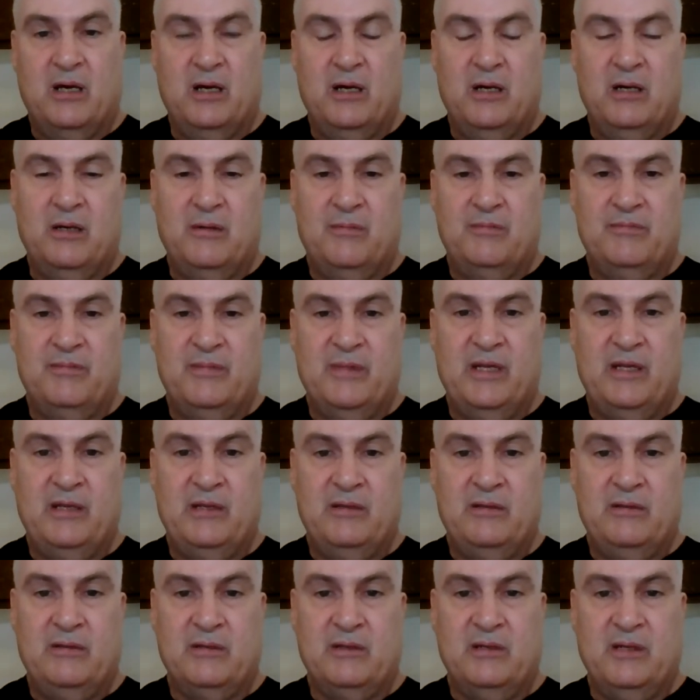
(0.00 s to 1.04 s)

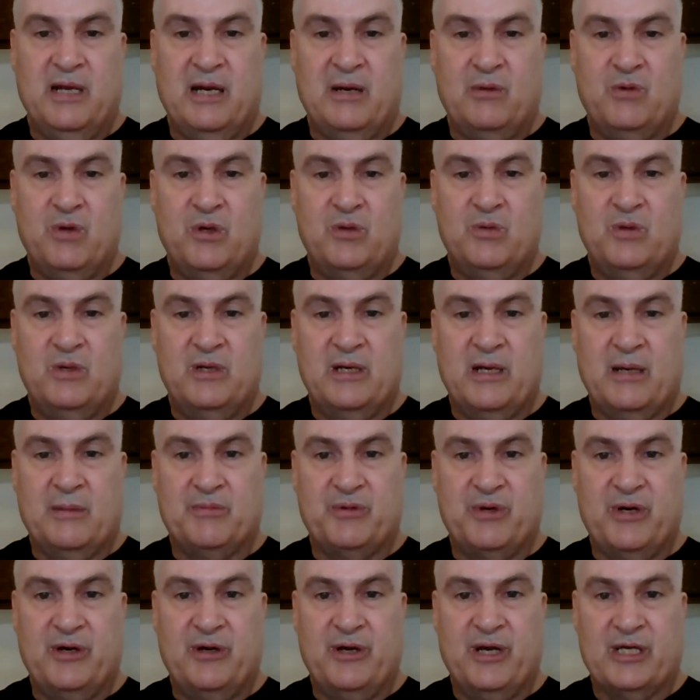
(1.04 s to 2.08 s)
And the 911
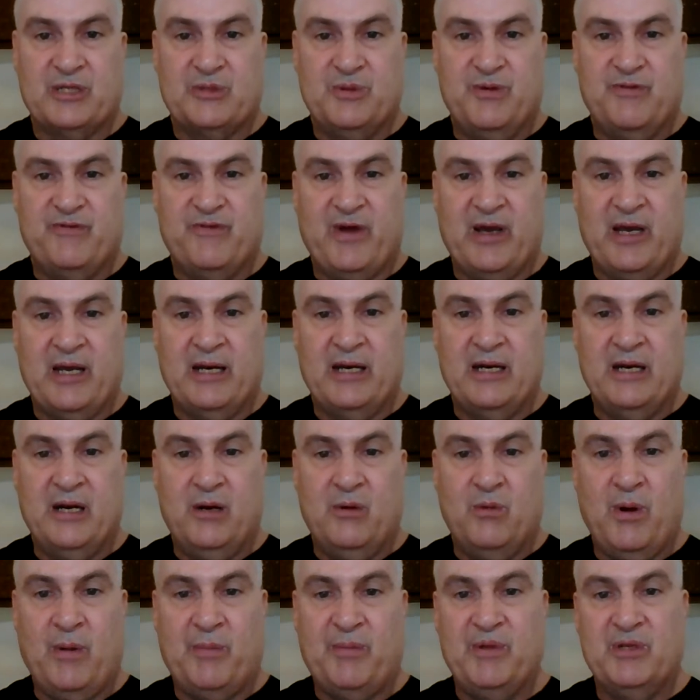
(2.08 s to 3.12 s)
operator asked me if I had
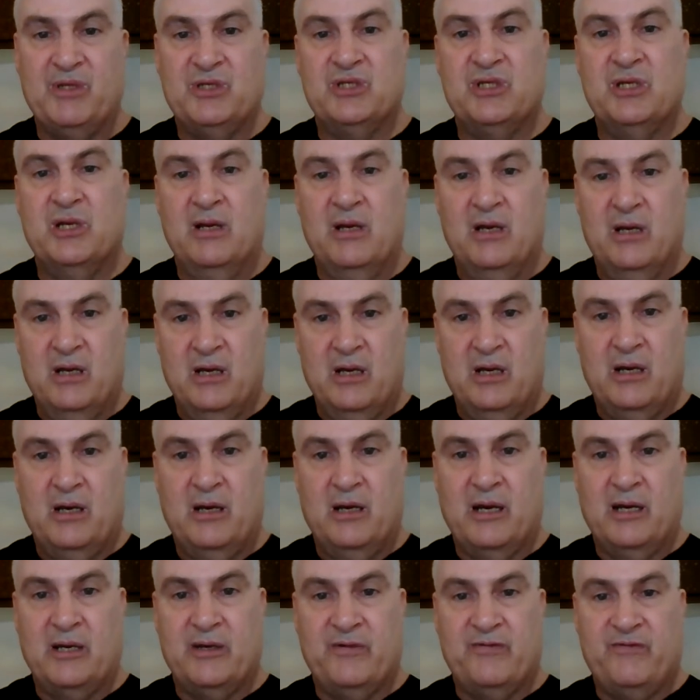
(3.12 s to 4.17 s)
any weapons.
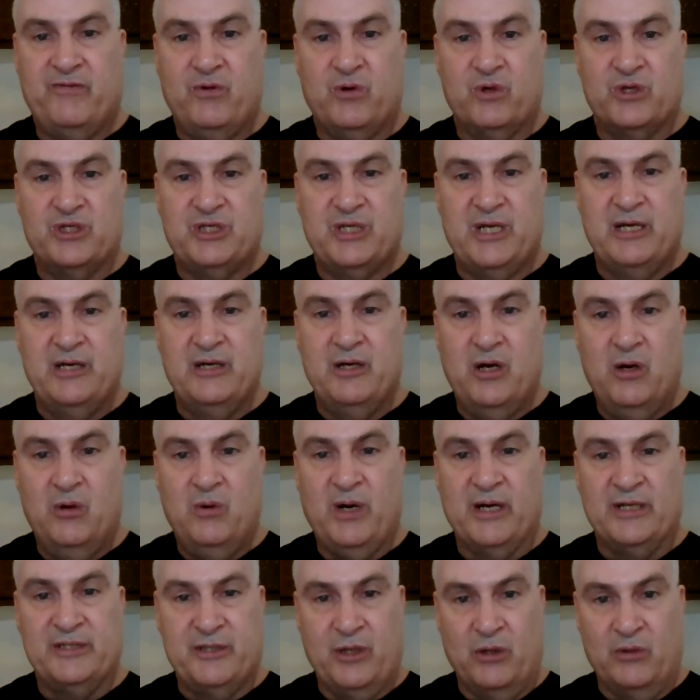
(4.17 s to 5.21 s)
I, of course, said,
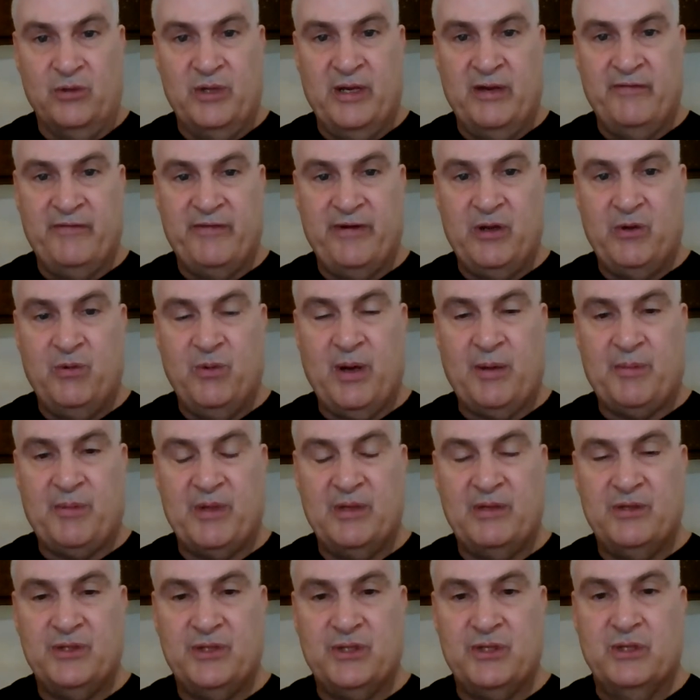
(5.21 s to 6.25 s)
no, I don't have any
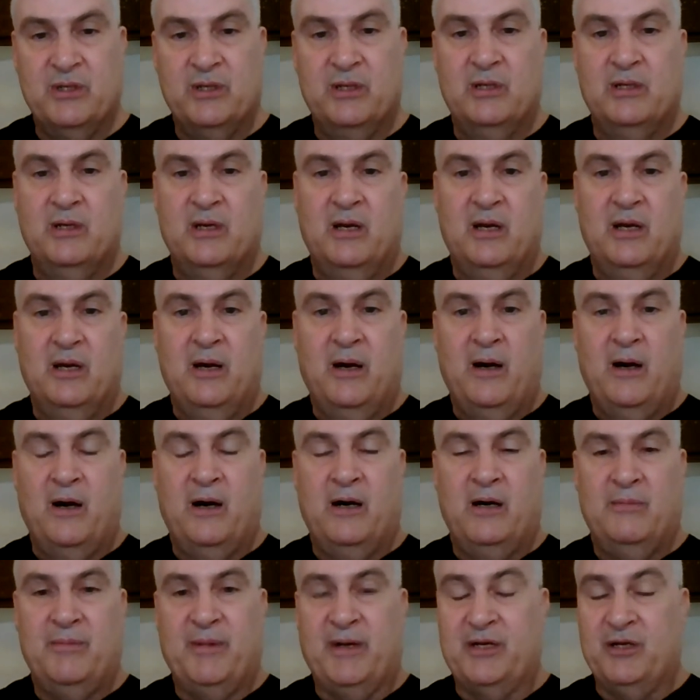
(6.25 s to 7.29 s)
weapons.
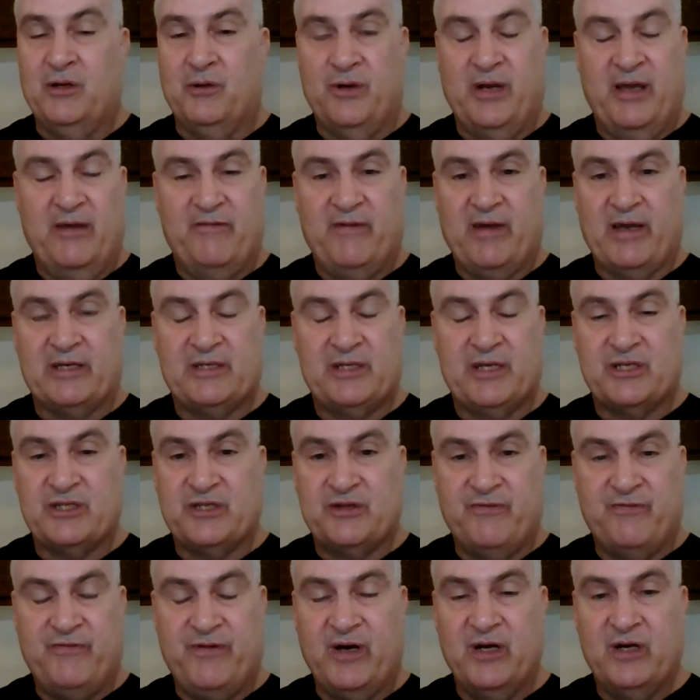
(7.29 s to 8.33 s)
I don't have access
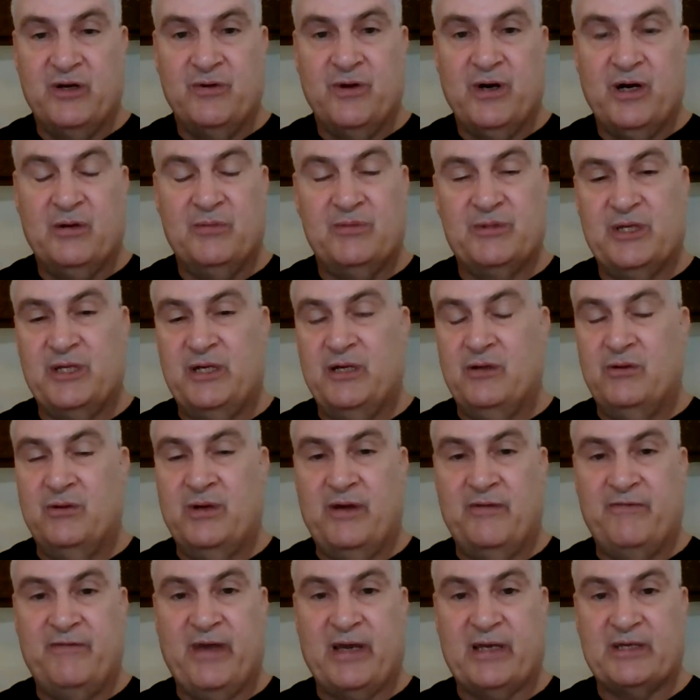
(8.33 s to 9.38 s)
to firearms. I don't
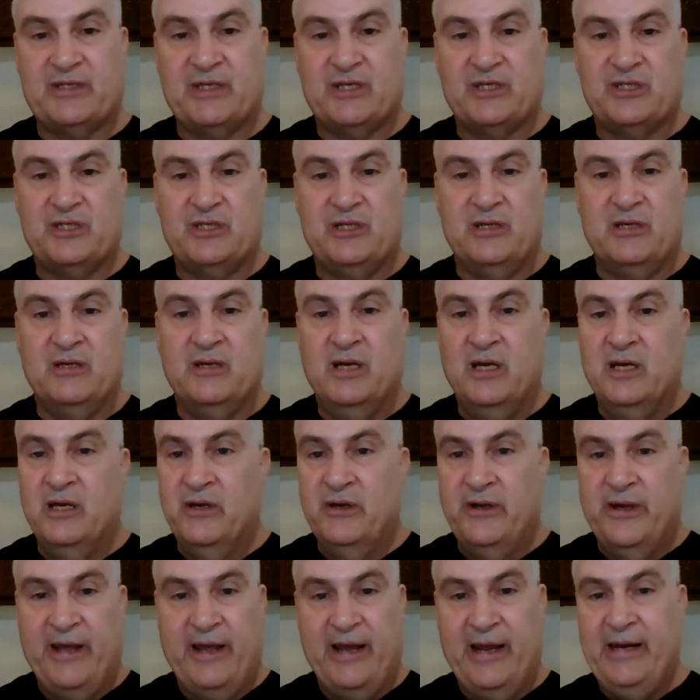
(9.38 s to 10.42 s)
have access to
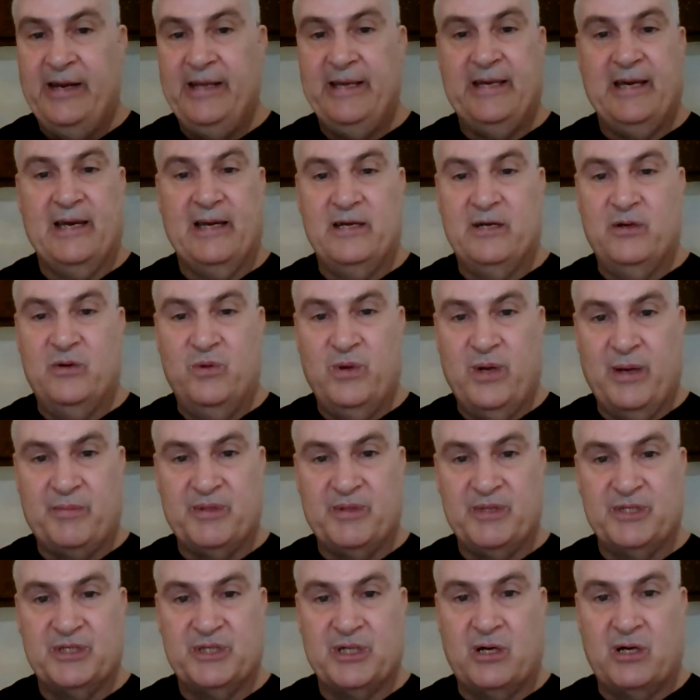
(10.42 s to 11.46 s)
any kind of
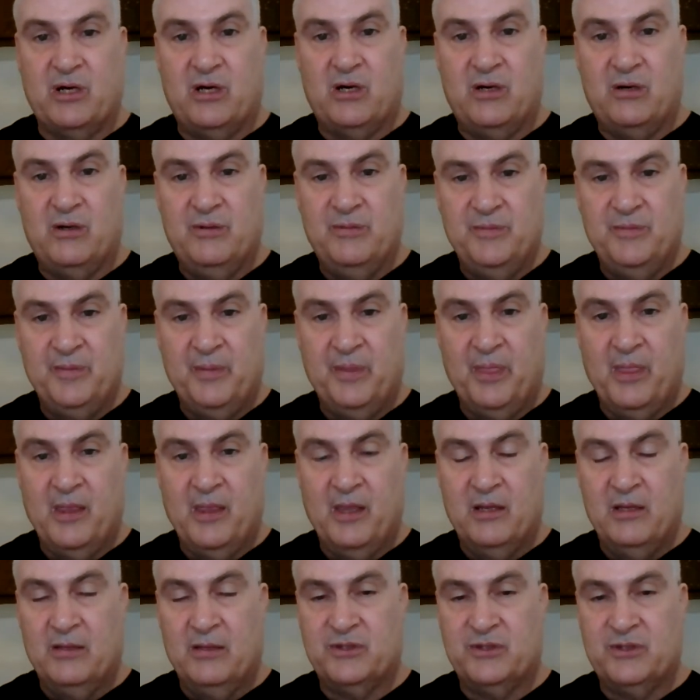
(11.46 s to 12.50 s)
weapons at all.
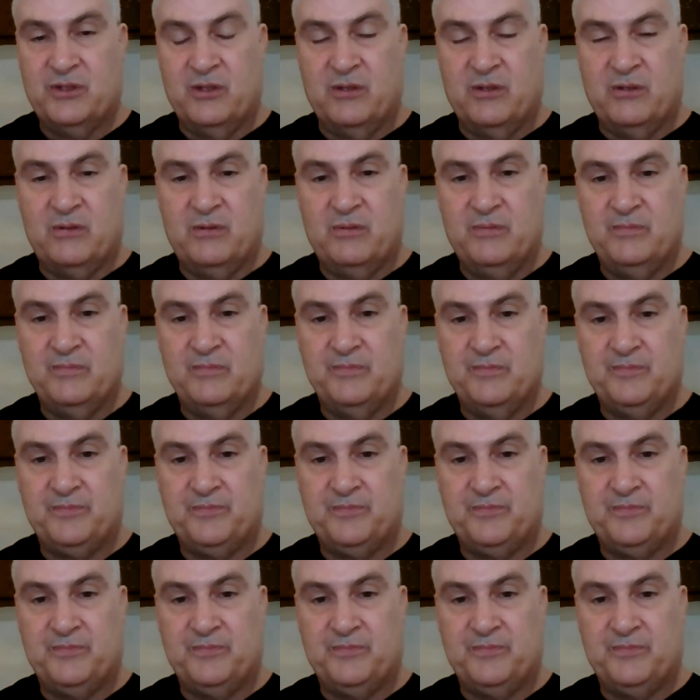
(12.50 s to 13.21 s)
So